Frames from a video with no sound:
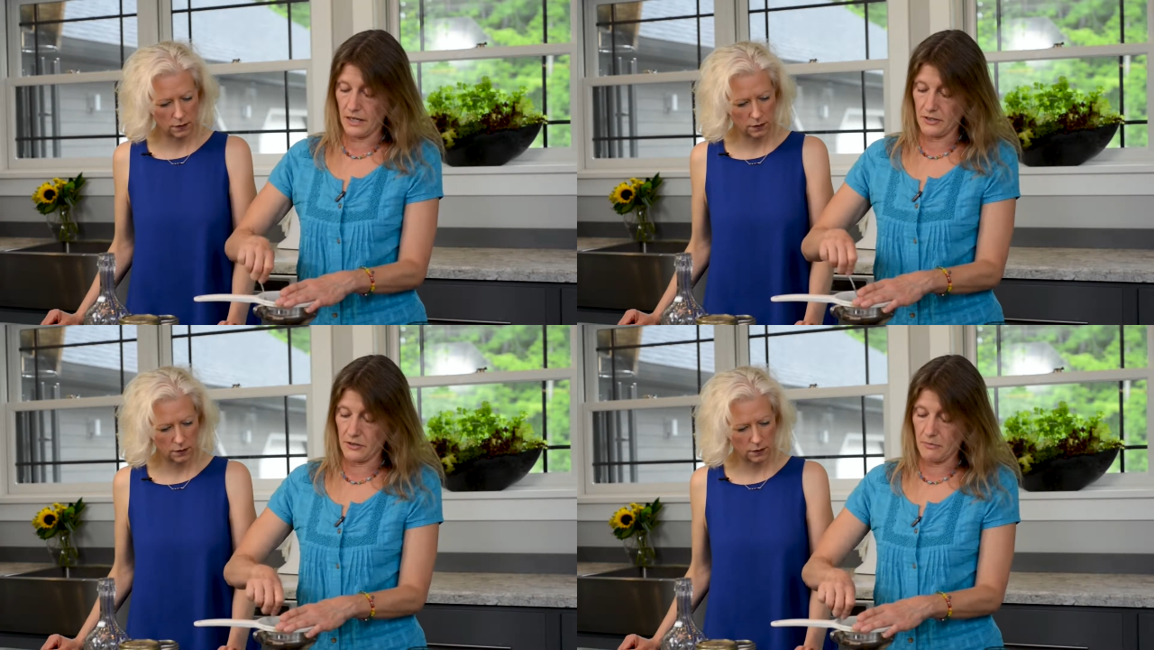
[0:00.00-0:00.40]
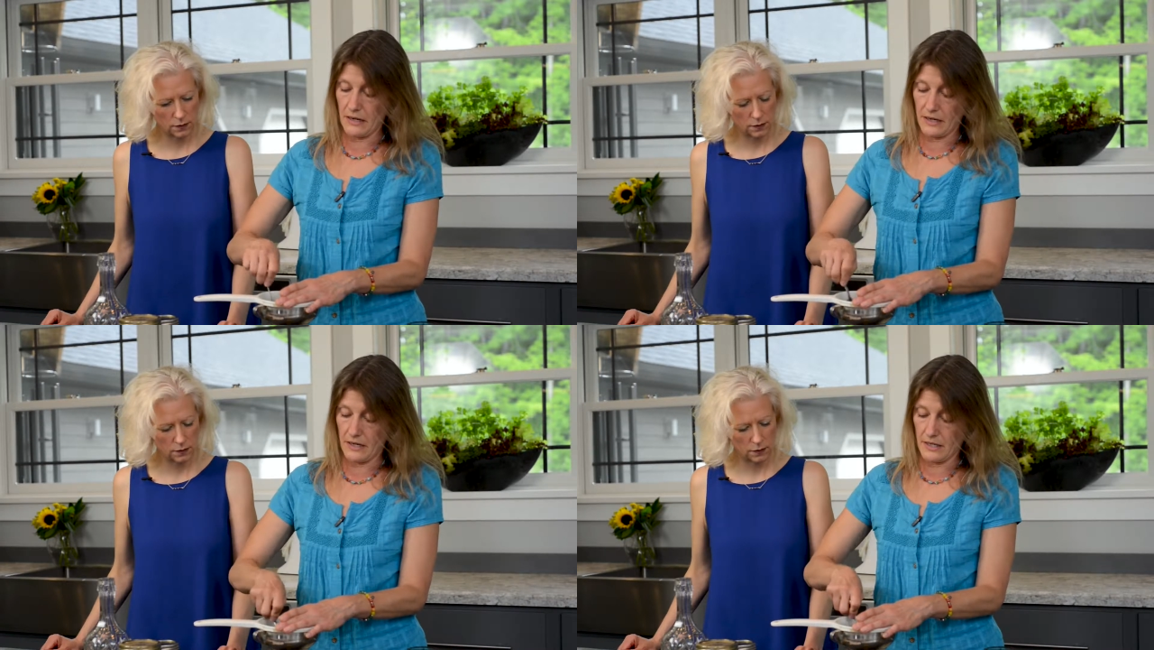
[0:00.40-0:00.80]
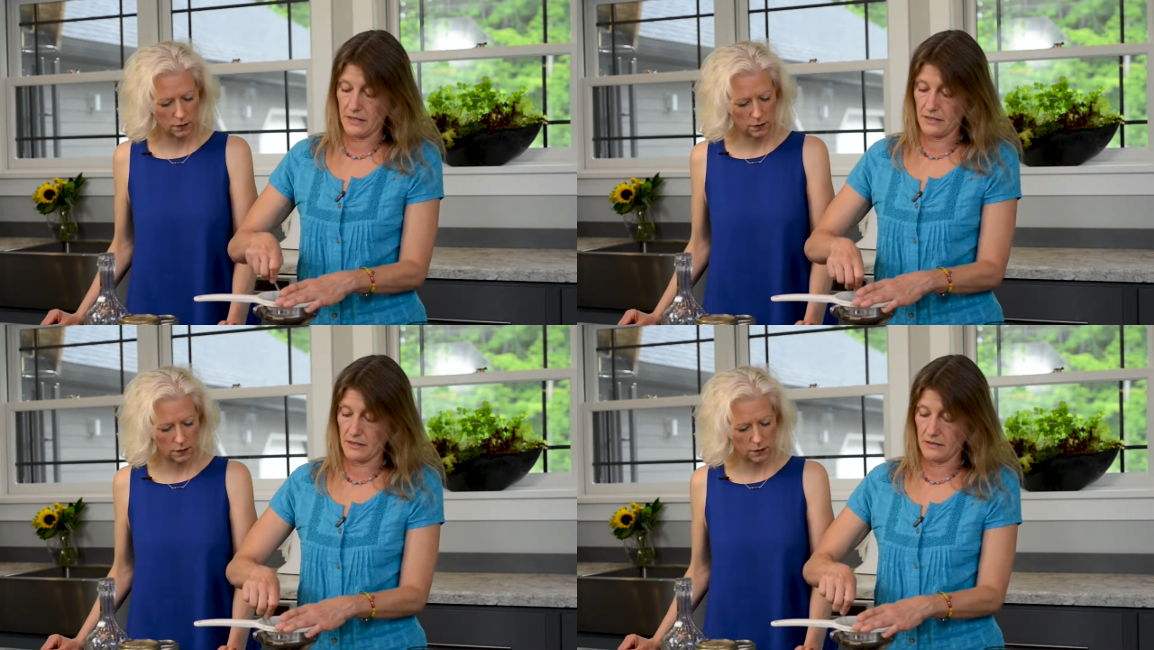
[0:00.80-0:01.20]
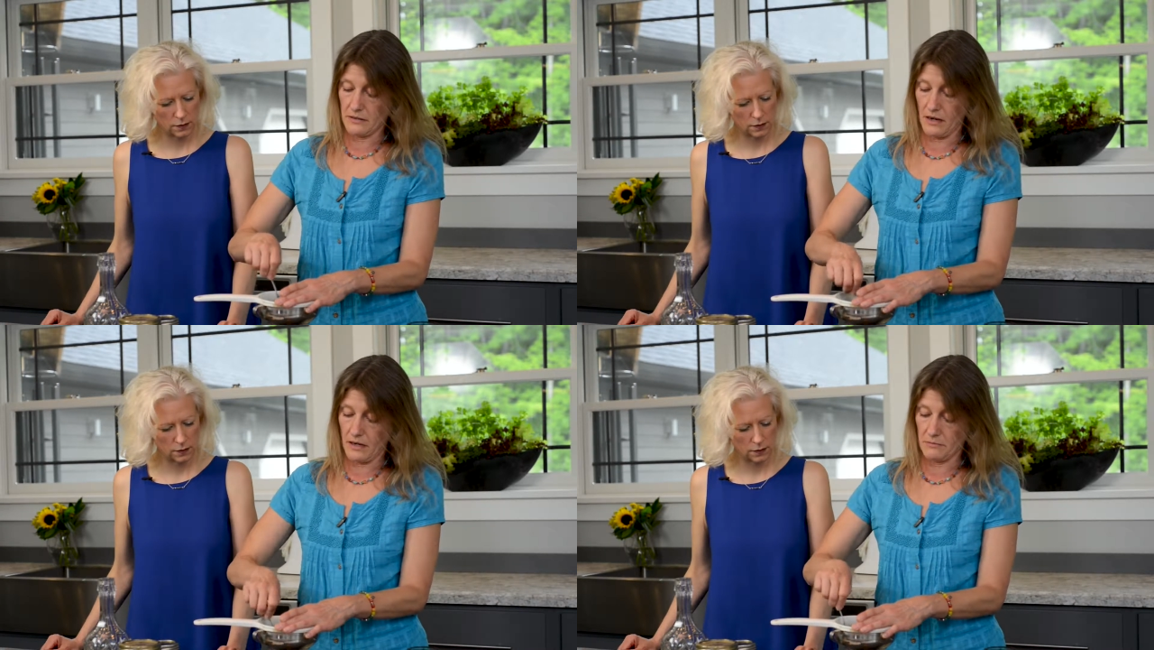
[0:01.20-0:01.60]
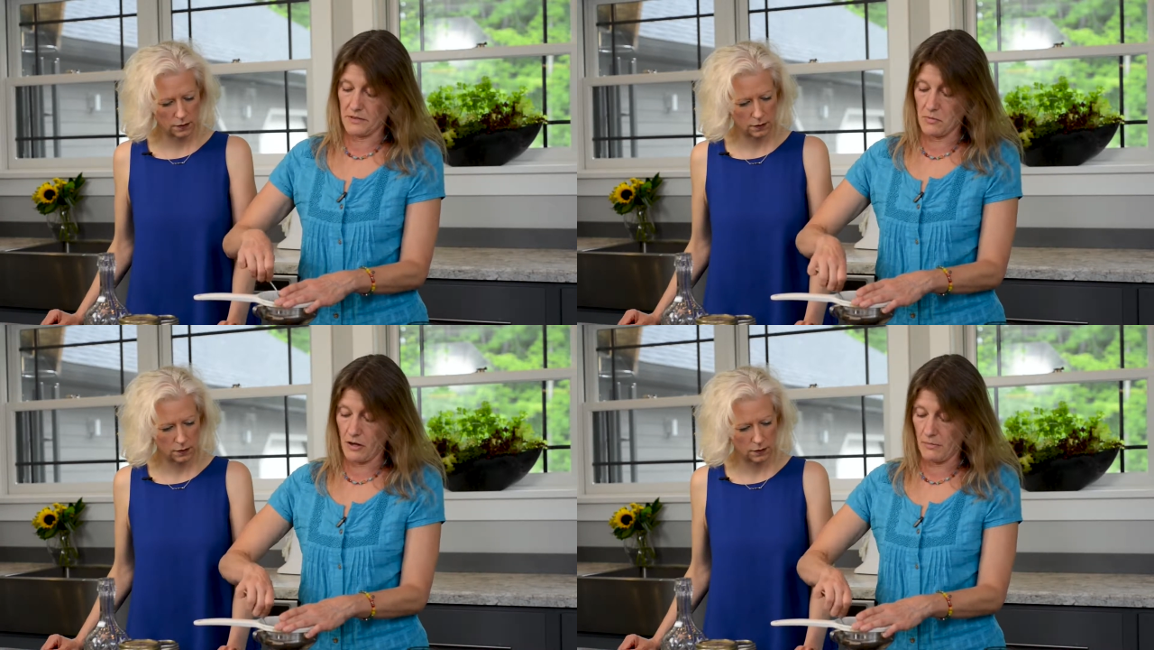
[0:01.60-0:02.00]
Speaker 1: I know I bought a nice um,
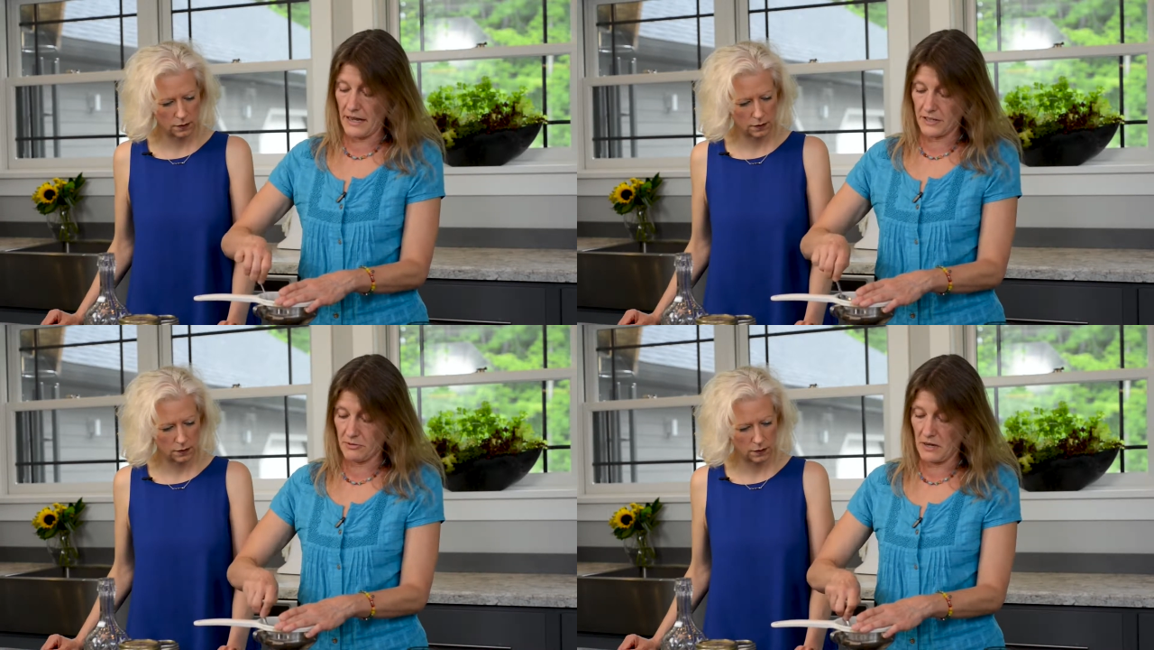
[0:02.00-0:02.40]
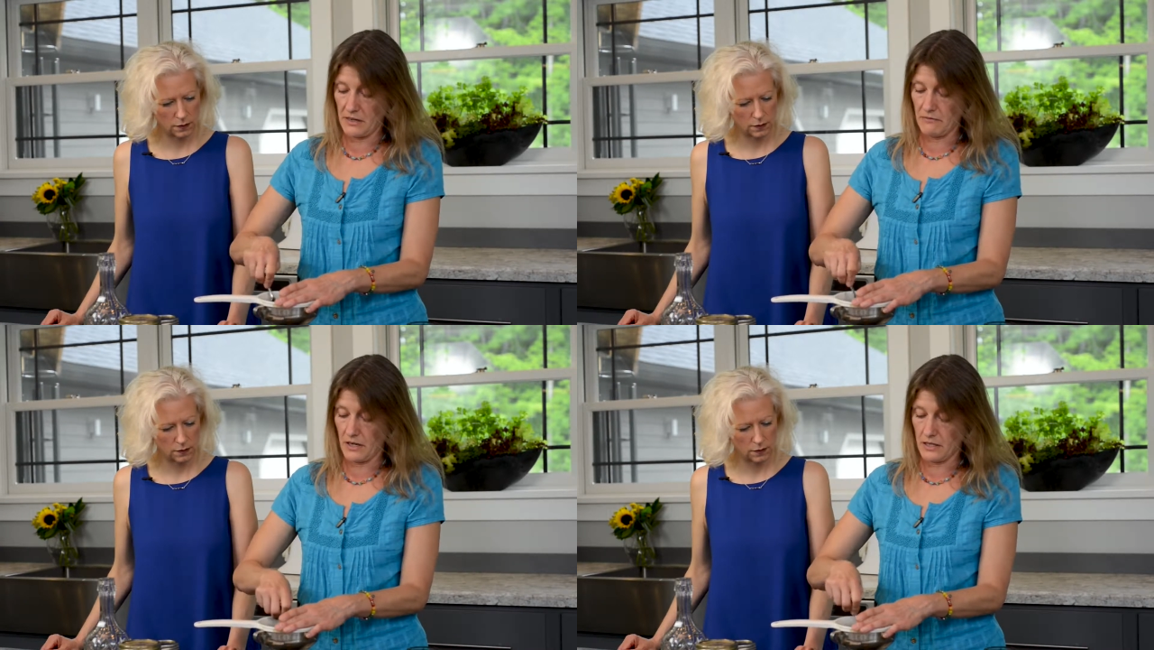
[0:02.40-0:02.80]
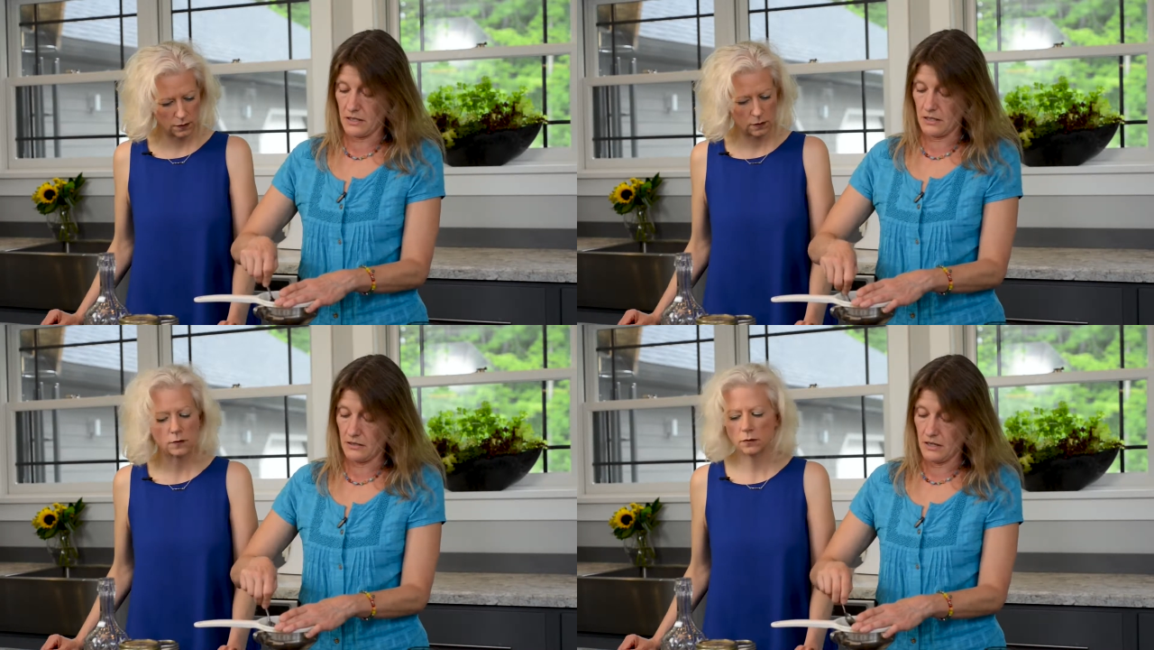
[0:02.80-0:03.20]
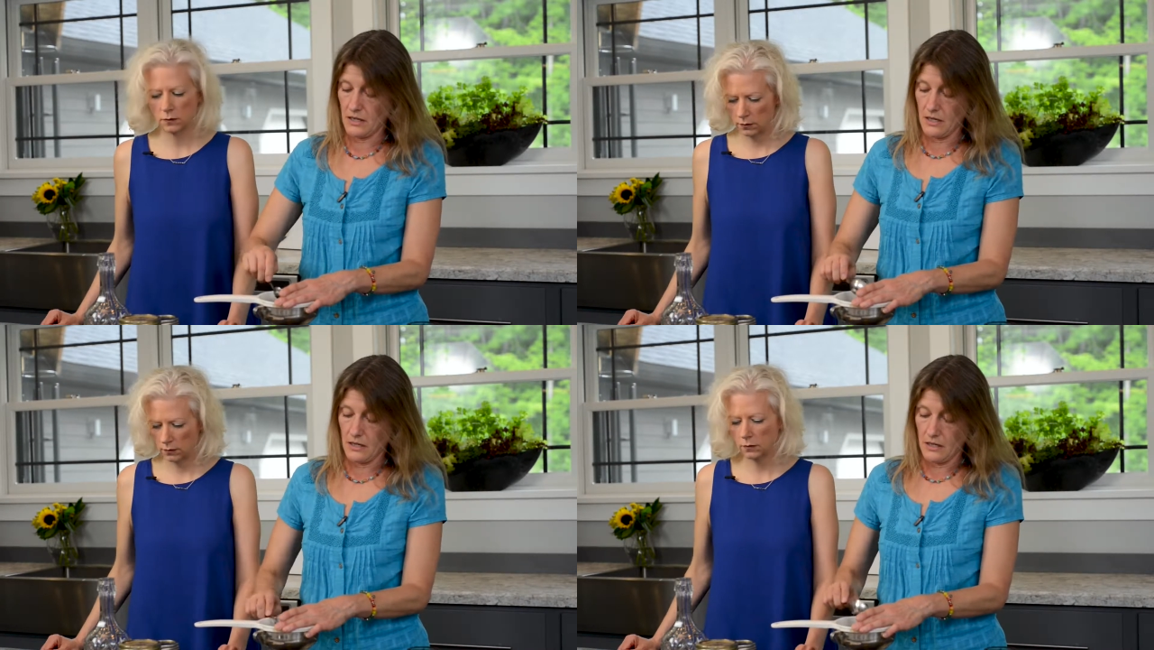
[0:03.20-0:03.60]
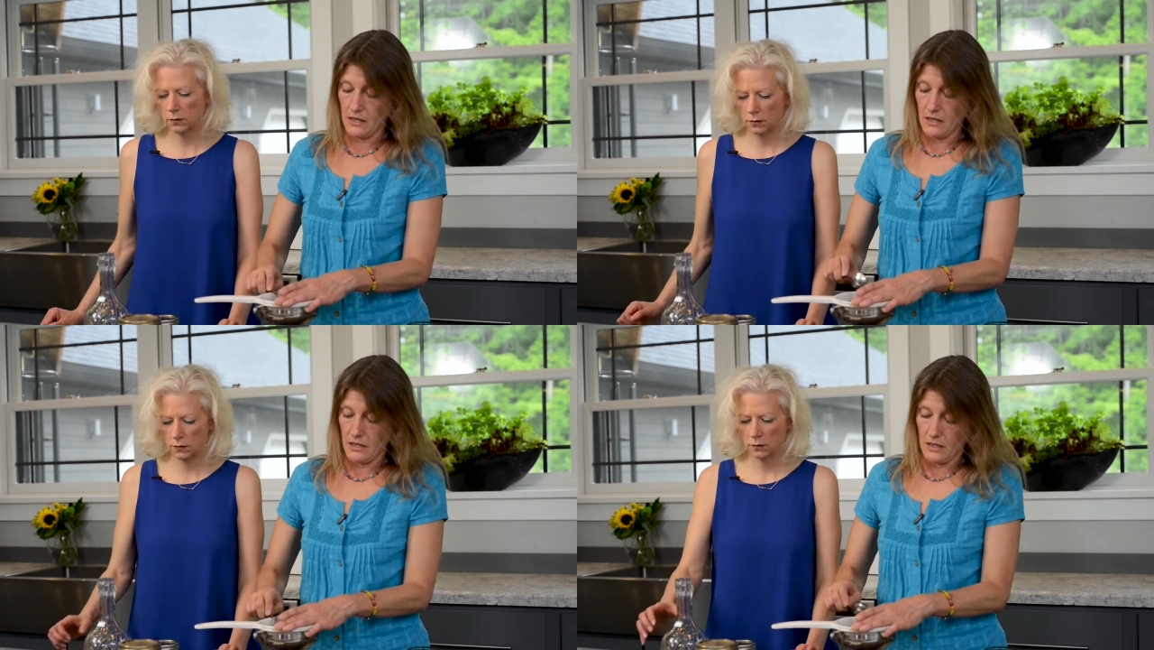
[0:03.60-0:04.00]
small batch made vodka. Mm -hmm. Mm
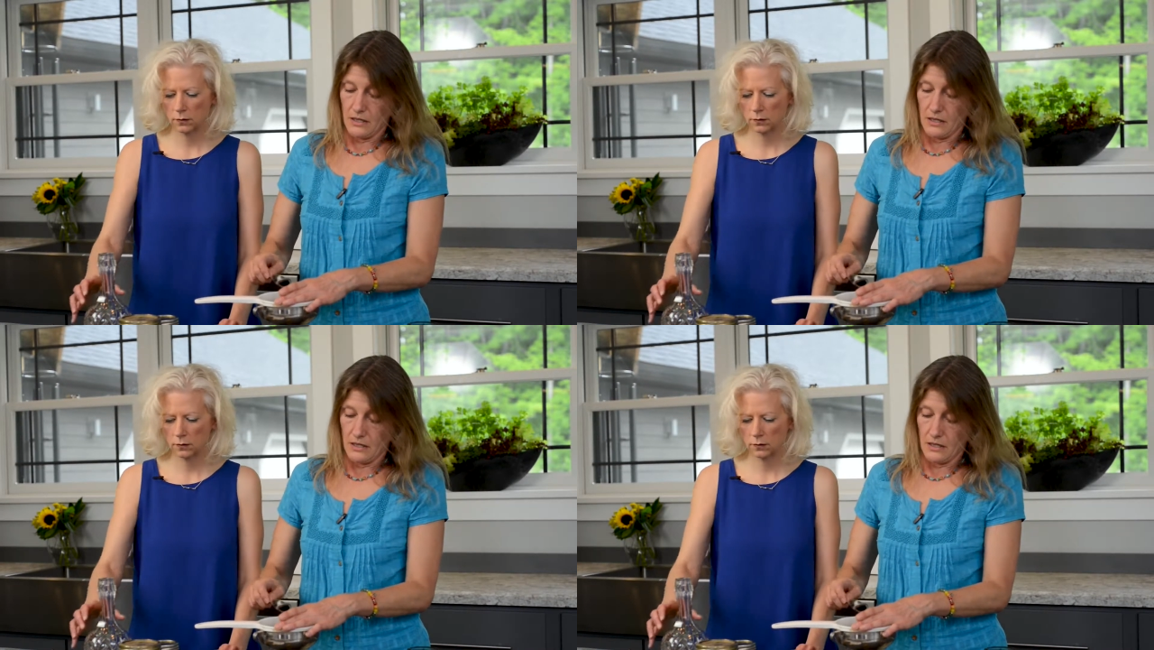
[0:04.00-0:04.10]
-hmm.